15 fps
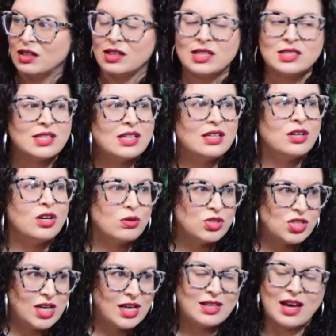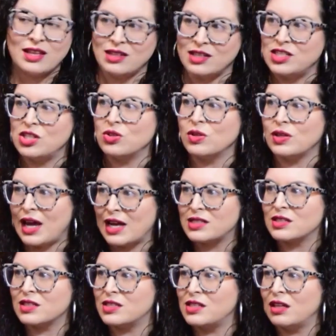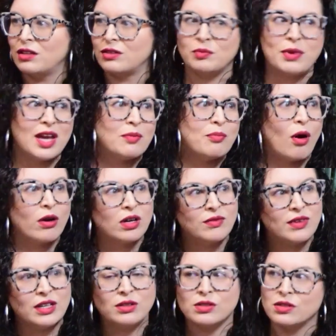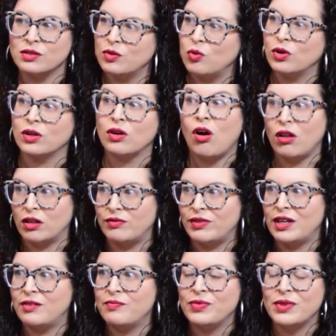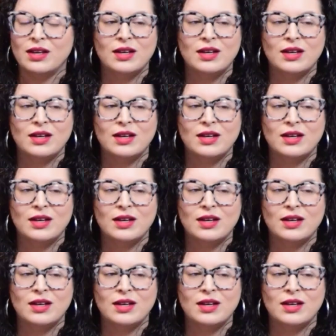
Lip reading: unless they negotiate that in the deal and ask the seller to pay part of it or all of it.